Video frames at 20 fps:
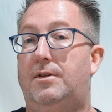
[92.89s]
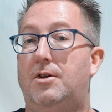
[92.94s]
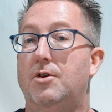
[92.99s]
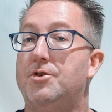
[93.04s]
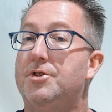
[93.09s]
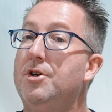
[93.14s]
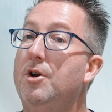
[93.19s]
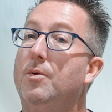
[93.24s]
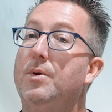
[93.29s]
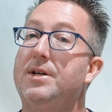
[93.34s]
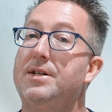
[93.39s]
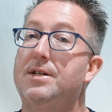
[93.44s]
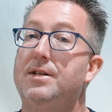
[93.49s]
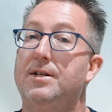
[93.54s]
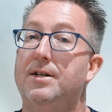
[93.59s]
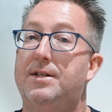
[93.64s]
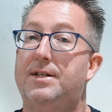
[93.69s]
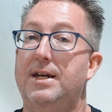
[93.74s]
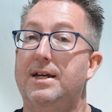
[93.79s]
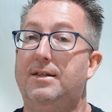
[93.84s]
There's no reason
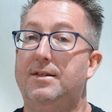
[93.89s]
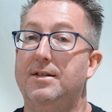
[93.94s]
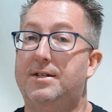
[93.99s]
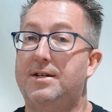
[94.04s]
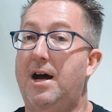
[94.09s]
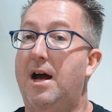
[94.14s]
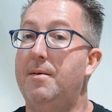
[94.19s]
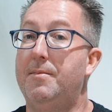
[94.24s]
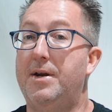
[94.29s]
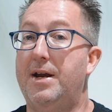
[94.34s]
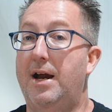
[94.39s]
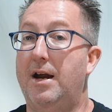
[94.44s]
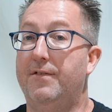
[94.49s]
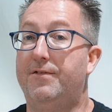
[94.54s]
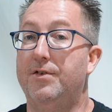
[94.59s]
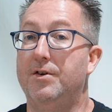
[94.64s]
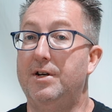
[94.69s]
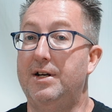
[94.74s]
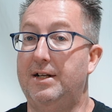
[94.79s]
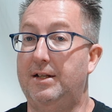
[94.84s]
to take the time and
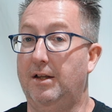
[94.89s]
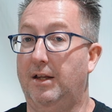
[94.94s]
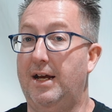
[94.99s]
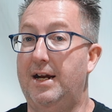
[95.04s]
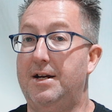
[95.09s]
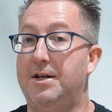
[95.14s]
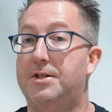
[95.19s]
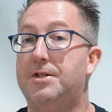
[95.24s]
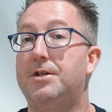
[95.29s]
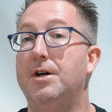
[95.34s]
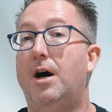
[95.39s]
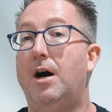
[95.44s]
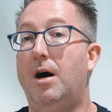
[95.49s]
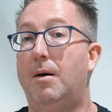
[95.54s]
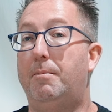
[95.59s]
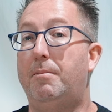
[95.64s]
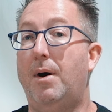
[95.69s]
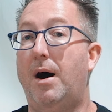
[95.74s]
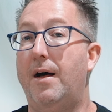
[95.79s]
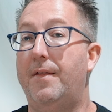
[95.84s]
effort in lettuce to
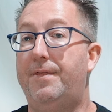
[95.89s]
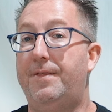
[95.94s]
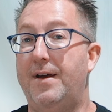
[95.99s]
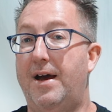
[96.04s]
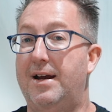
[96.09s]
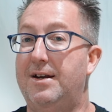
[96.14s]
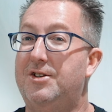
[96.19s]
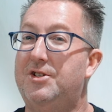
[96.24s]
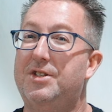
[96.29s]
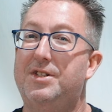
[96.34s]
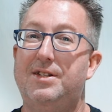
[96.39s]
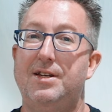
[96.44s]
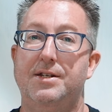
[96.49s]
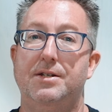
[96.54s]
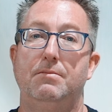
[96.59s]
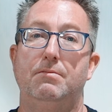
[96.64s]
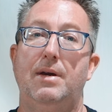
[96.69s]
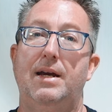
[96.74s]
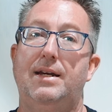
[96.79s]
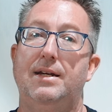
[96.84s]
up pot that. It just
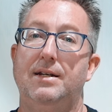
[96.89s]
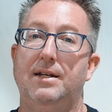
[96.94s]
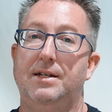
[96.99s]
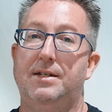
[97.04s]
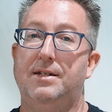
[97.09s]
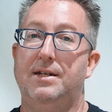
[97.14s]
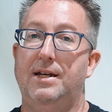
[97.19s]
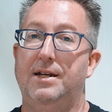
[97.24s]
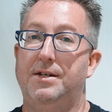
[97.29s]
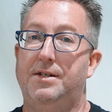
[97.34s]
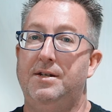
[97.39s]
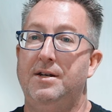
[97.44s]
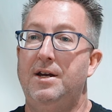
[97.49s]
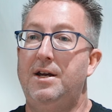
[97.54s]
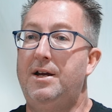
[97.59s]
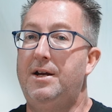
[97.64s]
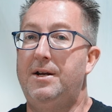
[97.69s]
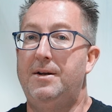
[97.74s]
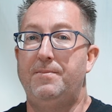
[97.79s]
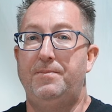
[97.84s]
doesn't make any sense.
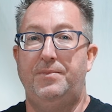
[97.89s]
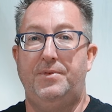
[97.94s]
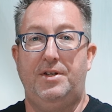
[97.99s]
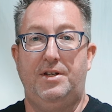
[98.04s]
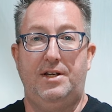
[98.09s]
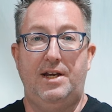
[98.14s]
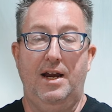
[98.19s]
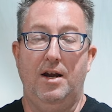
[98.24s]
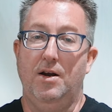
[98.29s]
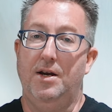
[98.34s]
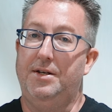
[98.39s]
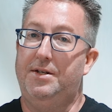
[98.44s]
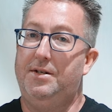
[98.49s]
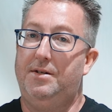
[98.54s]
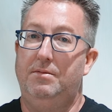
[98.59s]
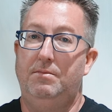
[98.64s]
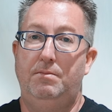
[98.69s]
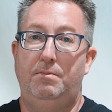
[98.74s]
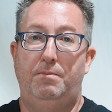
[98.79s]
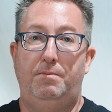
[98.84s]

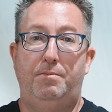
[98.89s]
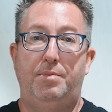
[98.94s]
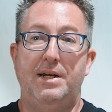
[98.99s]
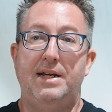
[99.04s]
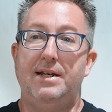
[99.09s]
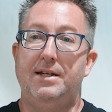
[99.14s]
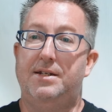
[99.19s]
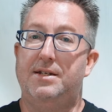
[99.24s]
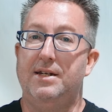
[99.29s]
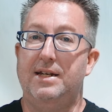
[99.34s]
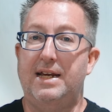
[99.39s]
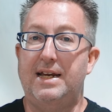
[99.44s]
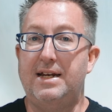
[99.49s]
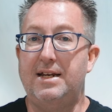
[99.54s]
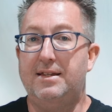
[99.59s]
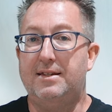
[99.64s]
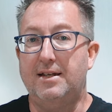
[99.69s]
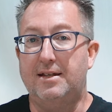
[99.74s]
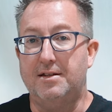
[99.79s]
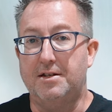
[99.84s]
Carrots, beets,
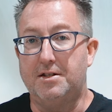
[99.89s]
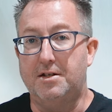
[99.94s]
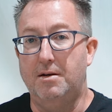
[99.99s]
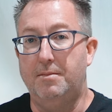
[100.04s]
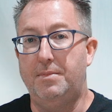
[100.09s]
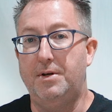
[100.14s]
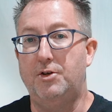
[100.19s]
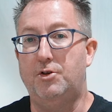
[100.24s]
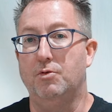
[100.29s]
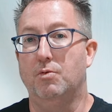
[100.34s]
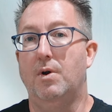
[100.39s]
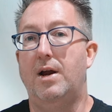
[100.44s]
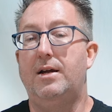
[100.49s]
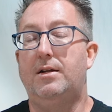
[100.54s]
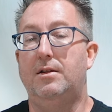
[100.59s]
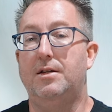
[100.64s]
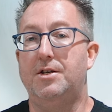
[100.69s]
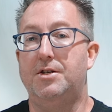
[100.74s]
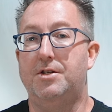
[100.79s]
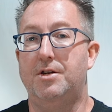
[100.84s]
anything that's going to be
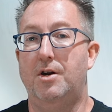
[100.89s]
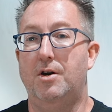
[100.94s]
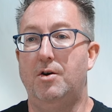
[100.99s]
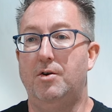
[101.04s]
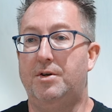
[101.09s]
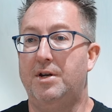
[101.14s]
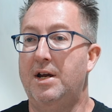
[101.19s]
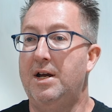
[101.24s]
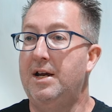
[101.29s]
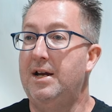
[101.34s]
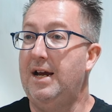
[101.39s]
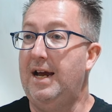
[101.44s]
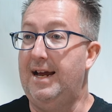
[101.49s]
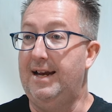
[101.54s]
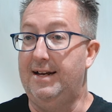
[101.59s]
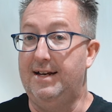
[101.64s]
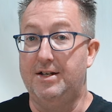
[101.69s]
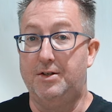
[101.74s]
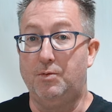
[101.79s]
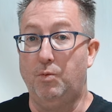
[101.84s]
directly sowed
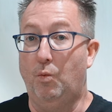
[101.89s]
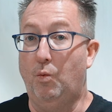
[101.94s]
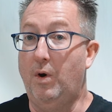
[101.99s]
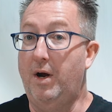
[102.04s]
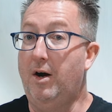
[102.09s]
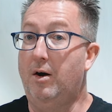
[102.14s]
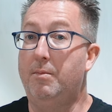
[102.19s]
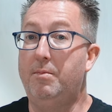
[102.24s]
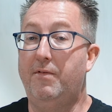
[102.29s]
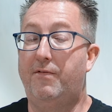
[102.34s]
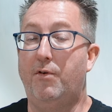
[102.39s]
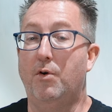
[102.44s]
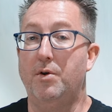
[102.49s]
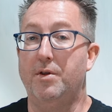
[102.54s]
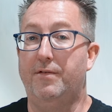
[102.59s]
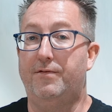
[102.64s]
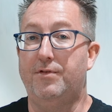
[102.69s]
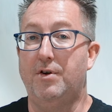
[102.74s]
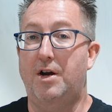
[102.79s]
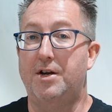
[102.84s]
and it's well before
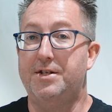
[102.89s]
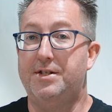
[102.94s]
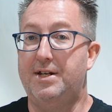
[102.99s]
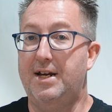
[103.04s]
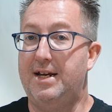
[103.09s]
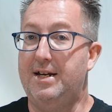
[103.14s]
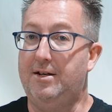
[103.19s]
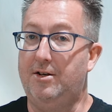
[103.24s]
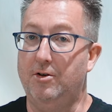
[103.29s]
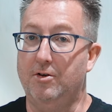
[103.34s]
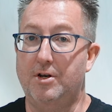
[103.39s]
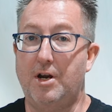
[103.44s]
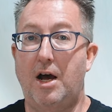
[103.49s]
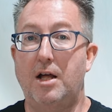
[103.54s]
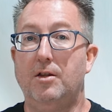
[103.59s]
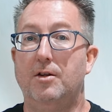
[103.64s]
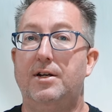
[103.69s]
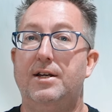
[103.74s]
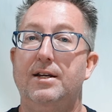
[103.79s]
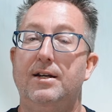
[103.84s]
the frost date, you're
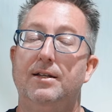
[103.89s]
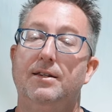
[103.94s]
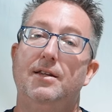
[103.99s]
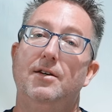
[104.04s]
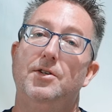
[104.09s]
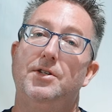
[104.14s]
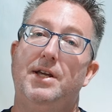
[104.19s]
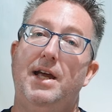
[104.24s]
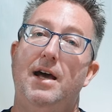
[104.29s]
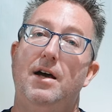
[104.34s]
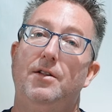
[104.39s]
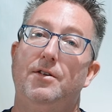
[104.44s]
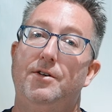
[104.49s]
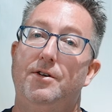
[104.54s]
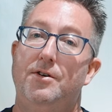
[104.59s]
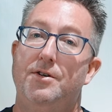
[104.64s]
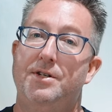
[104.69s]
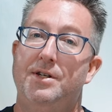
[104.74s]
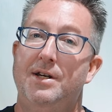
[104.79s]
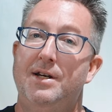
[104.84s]
not looking at those
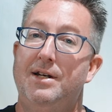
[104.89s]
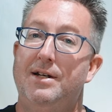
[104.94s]
calendars,